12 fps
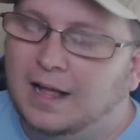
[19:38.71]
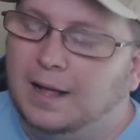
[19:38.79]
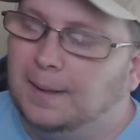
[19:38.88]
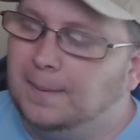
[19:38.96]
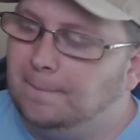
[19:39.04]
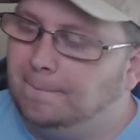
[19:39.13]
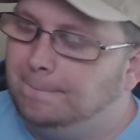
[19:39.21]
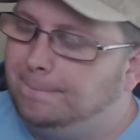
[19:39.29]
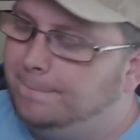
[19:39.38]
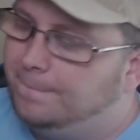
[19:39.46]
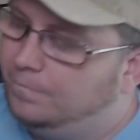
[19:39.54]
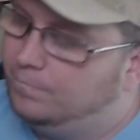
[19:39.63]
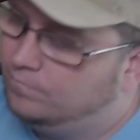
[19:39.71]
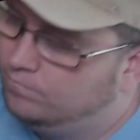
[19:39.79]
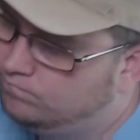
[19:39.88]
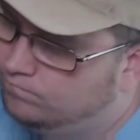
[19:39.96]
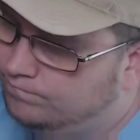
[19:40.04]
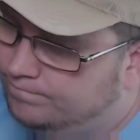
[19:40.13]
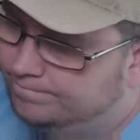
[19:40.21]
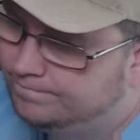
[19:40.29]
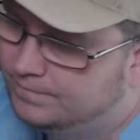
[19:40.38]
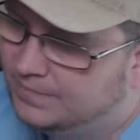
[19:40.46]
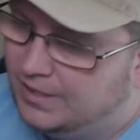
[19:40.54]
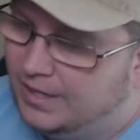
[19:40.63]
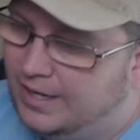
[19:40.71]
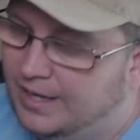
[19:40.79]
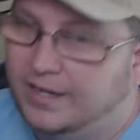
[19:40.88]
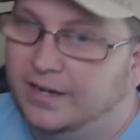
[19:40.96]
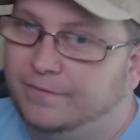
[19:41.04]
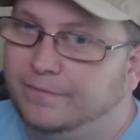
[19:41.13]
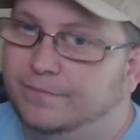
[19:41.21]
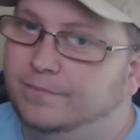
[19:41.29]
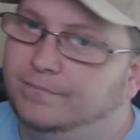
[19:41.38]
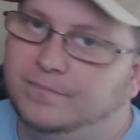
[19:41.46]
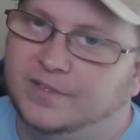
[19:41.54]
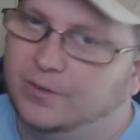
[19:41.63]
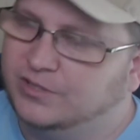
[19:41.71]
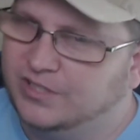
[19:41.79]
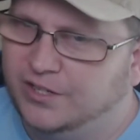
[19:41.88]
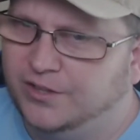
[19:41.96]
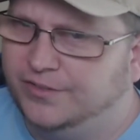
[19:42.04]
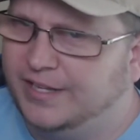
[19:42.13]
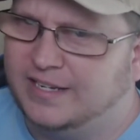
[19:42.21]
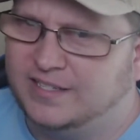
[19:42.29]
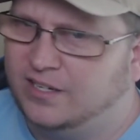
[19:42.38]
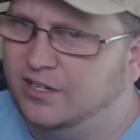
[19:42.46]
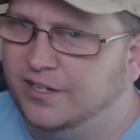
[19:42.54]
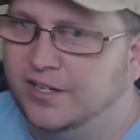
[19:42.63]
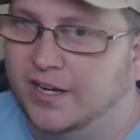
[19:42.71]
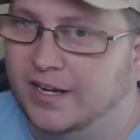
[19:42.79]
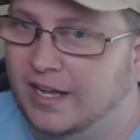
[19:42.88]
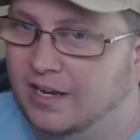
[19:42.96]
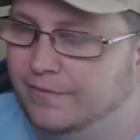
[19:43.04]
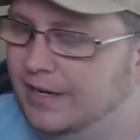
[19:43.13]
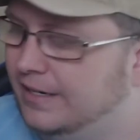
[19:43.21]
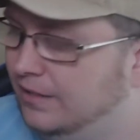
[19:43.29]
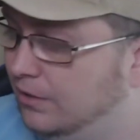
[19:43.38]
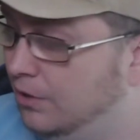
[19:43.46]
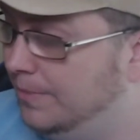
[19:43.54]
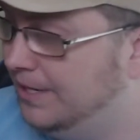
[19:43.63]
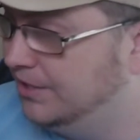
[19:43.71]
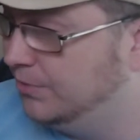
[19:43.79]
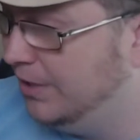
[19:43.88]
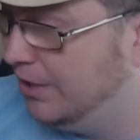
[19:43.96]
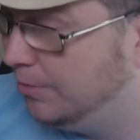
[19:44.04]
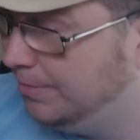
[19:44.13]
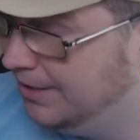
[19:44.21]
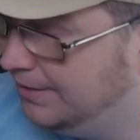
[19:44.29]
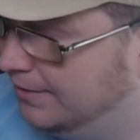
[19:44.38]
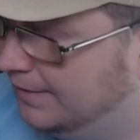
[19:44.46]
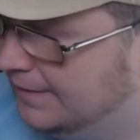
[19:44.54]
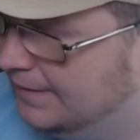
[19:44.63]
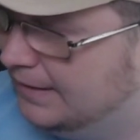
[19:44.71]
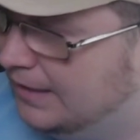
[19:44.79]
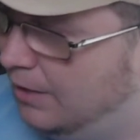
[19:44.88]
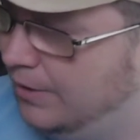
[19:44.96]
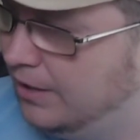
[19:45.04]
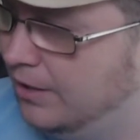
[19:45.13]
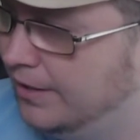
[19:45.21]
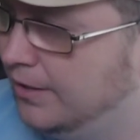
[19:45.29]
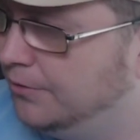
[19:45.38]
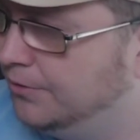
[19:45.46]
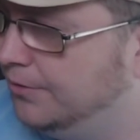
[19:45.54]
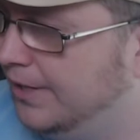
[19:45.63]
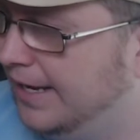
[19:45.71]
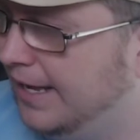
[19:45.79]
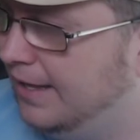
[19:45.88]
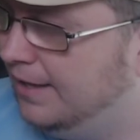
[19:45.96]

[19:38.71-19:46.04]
And then if there was other things I could have done to elevate it a little bit as well, but I wasn't going to go through that